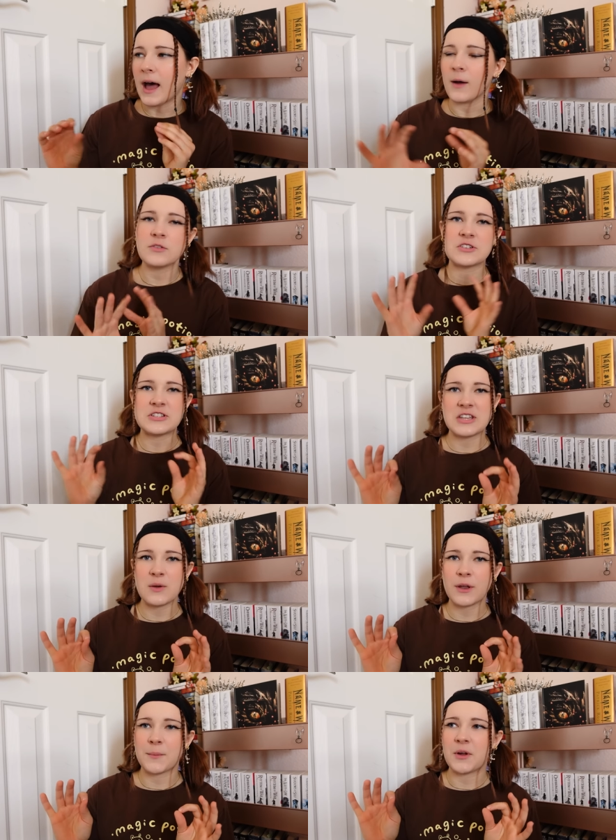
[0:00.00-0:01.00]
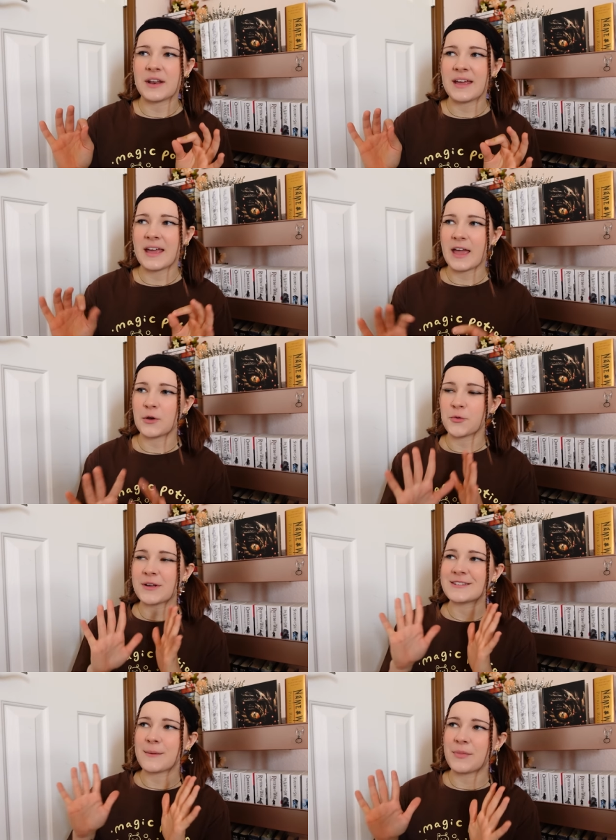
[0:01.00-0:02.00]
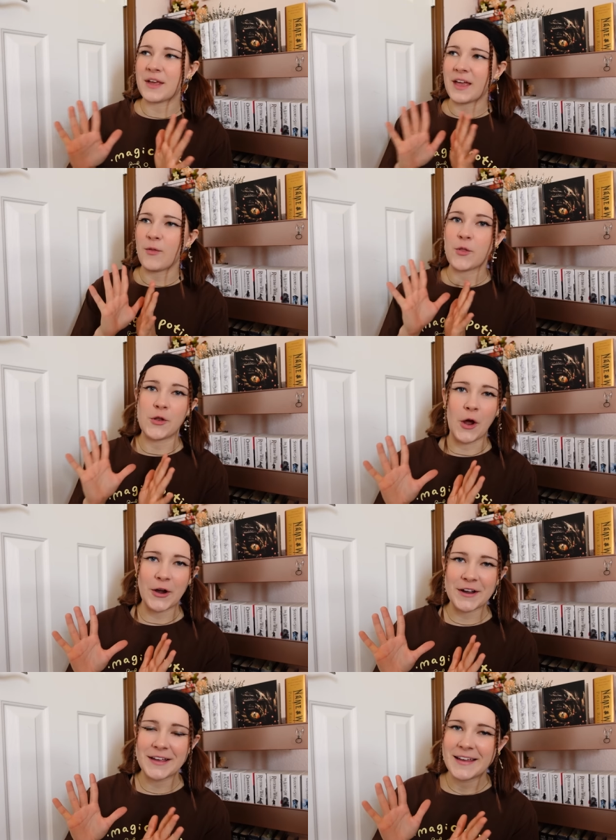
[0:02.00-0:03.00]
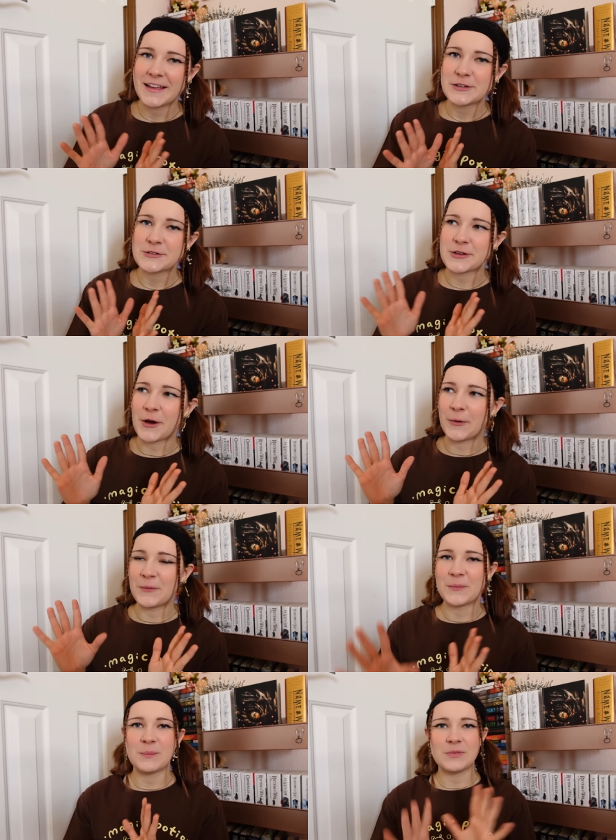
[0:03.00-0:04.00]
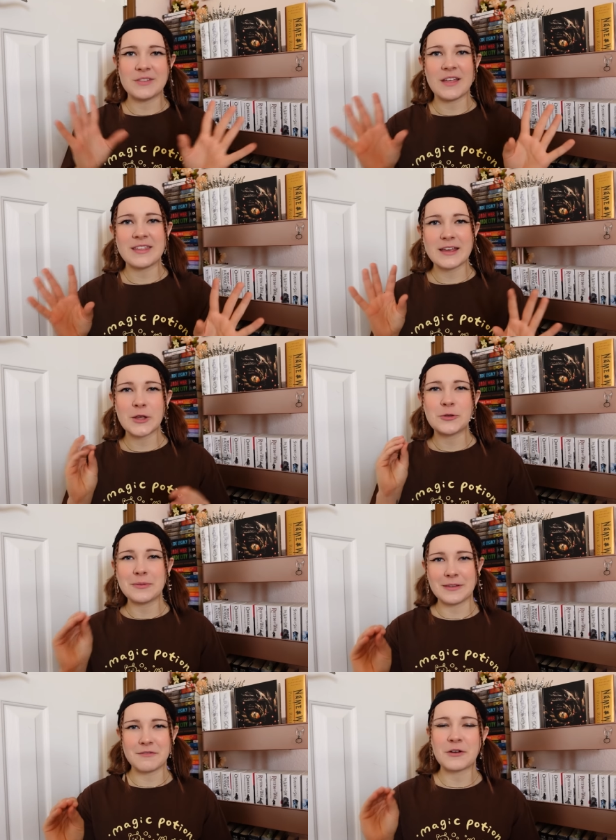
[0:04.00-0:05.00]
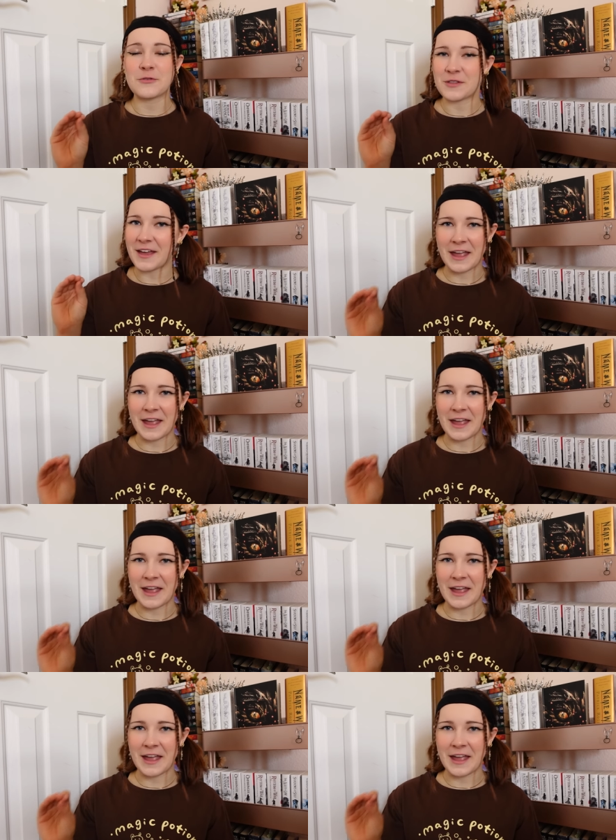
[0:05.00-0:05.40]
I will just see what I'm reading and read something in the dark. So nothing specific for that